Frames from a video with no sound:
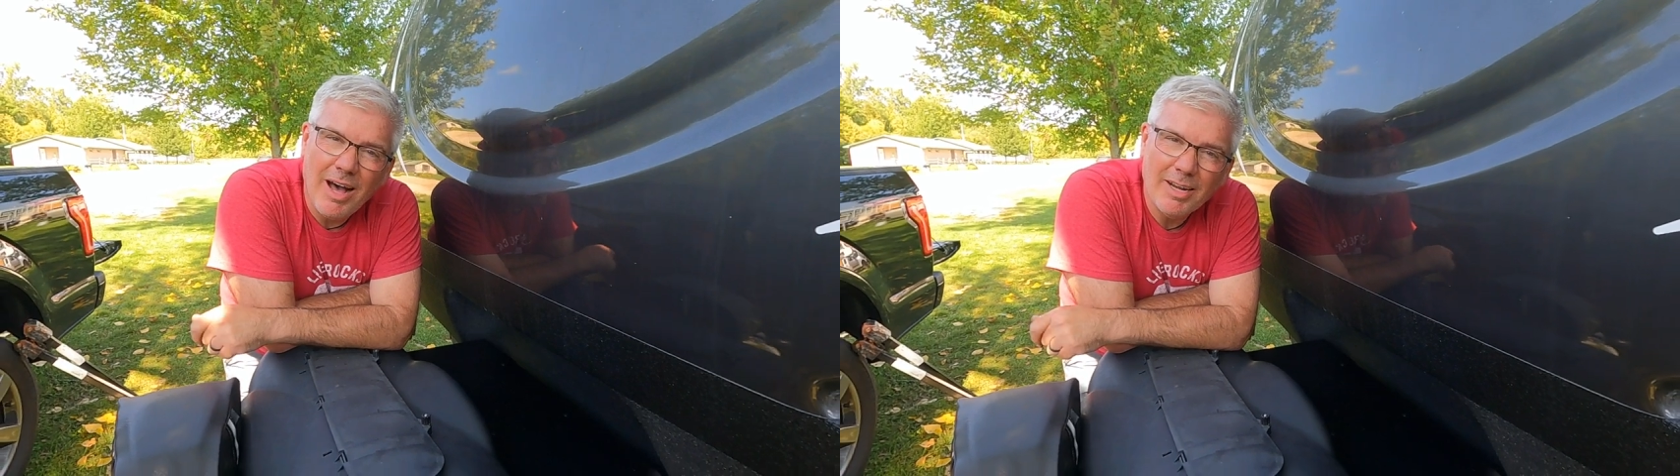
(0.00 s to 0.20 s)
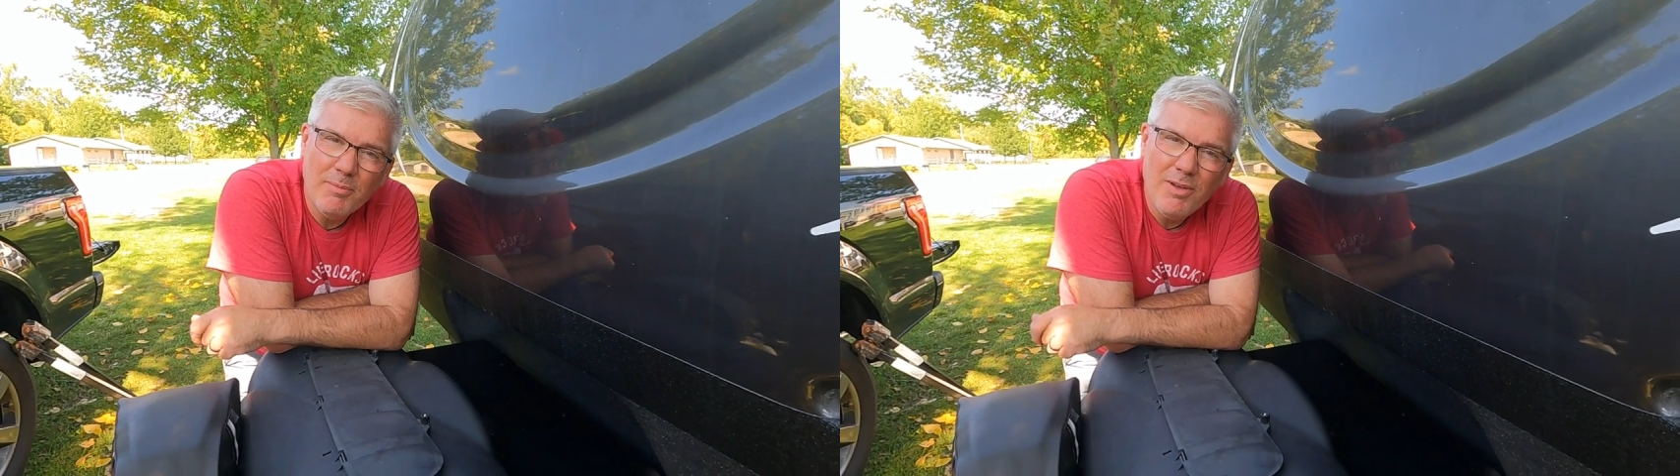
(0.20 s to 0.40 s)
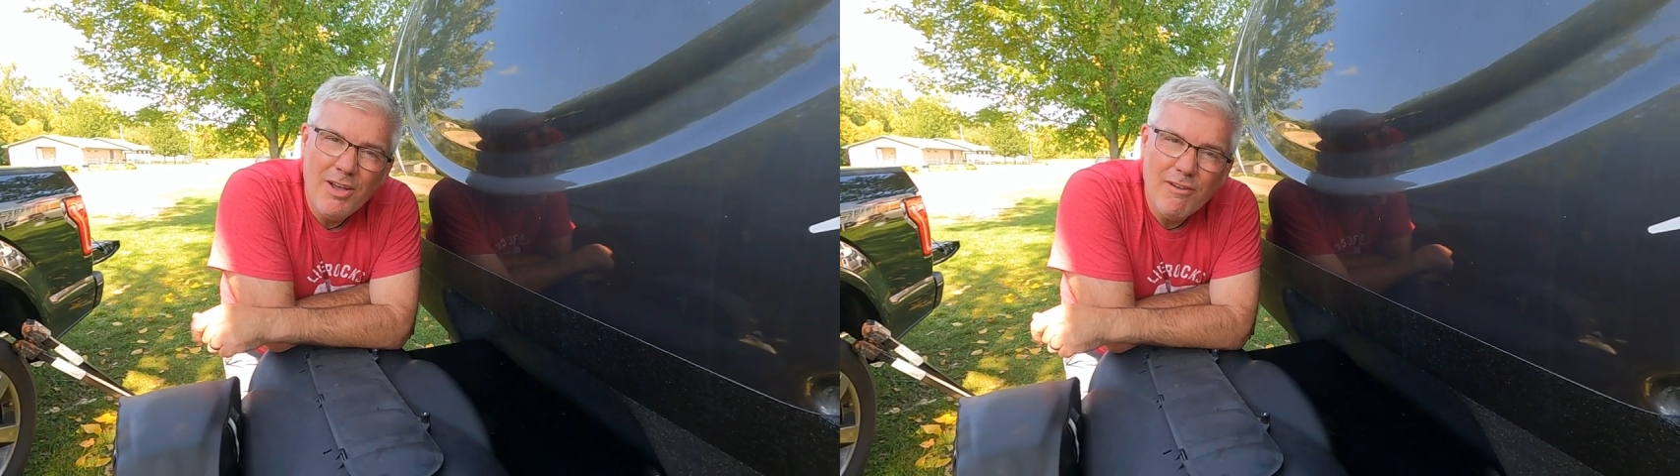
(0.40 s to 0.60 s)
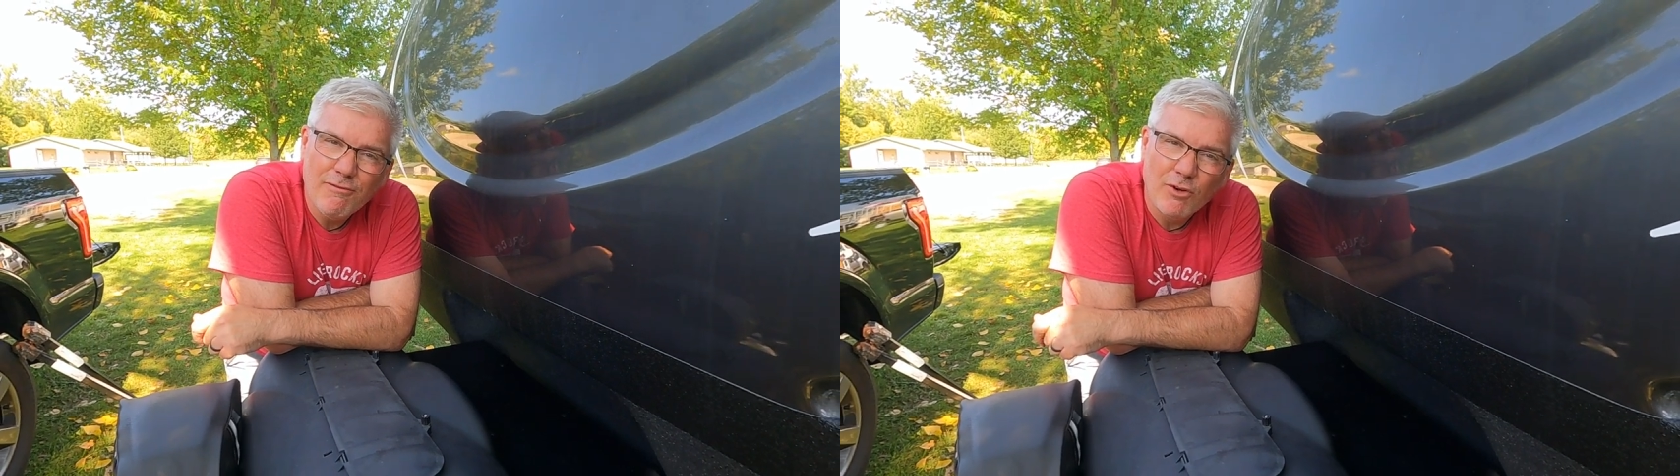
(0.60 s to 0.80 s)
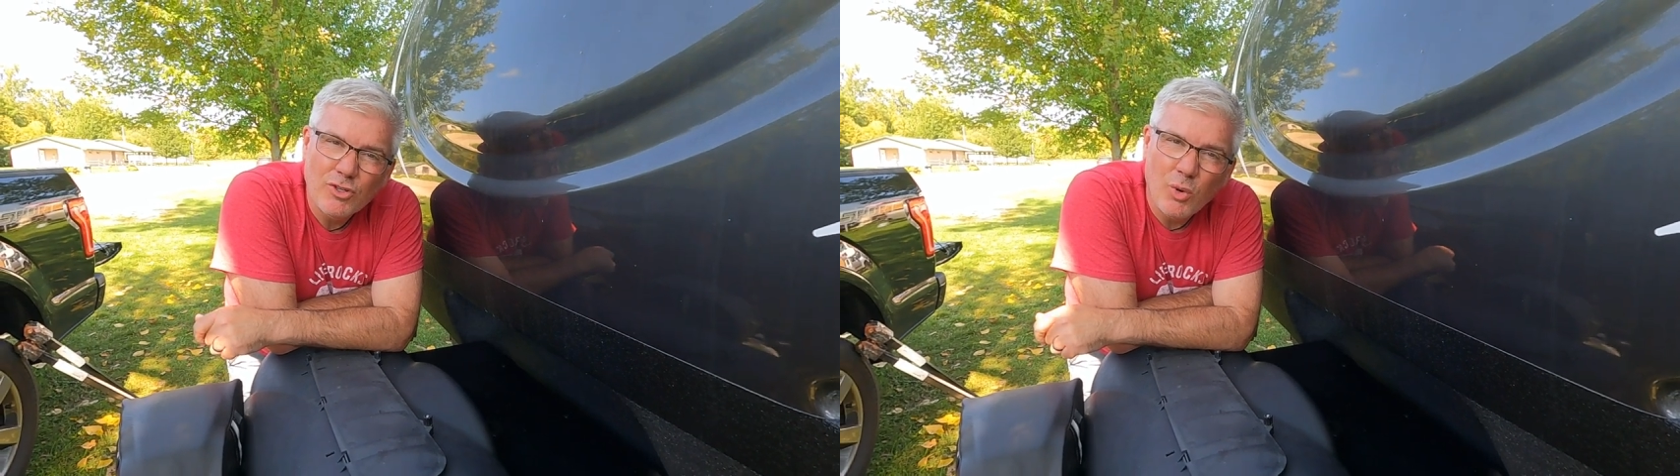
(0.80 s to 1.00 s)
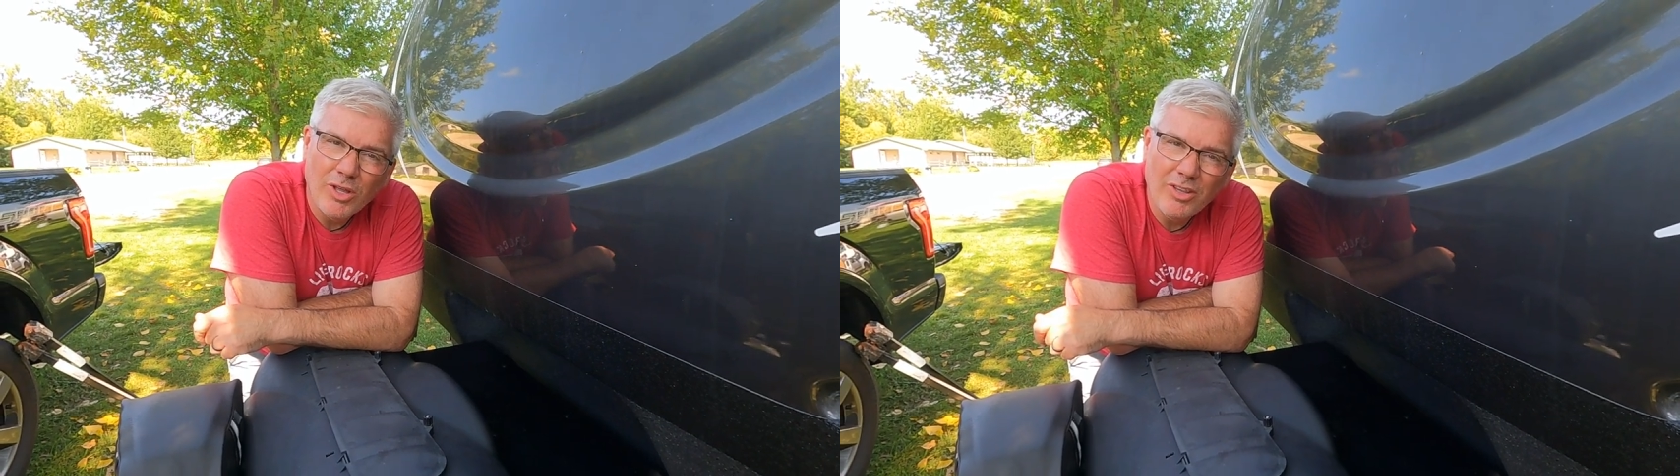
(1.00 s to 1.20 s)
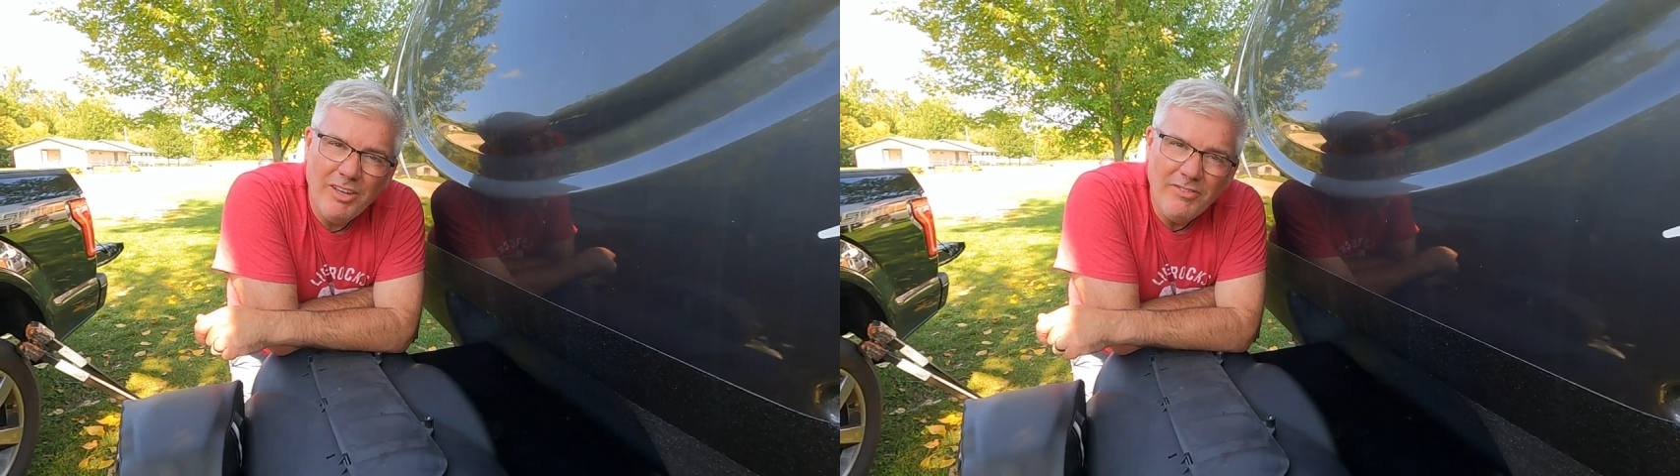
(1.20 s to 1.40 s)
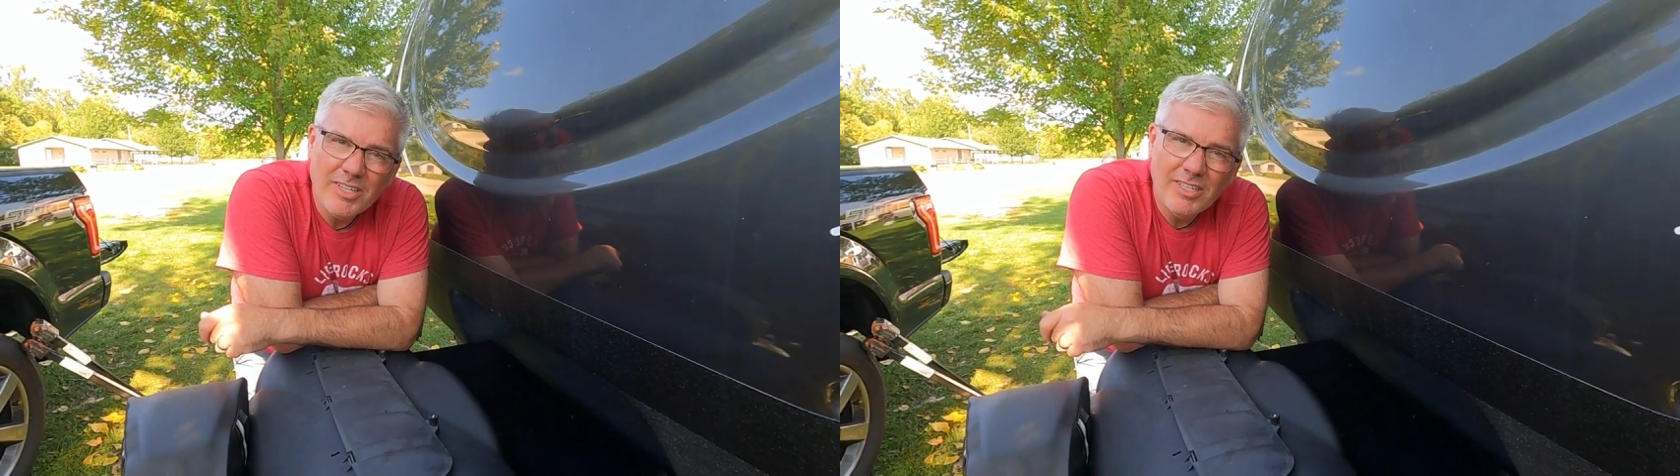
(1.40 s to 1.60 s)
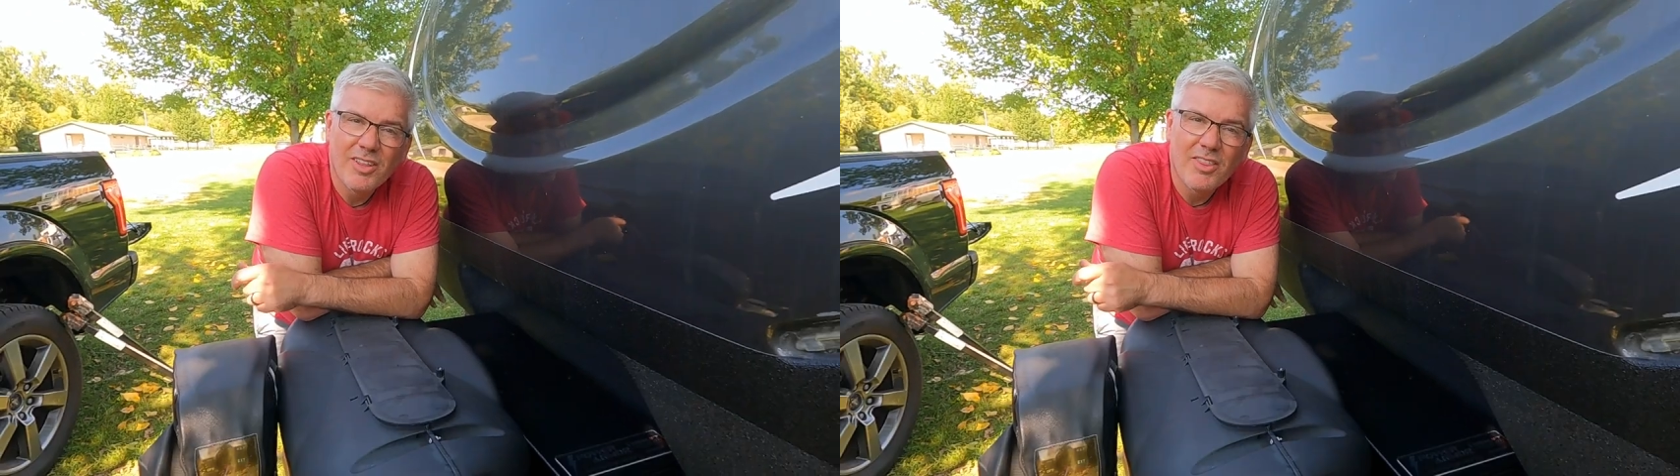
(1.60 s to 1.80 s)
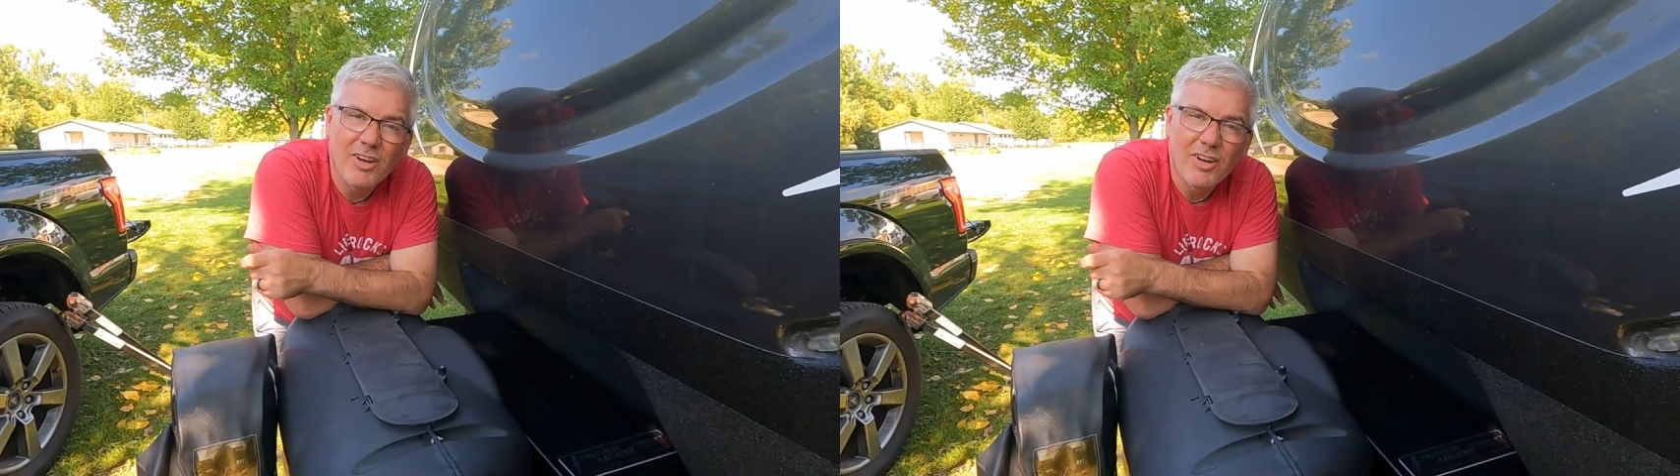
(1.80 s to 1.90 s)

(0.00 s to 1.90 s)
bottom for Torklift.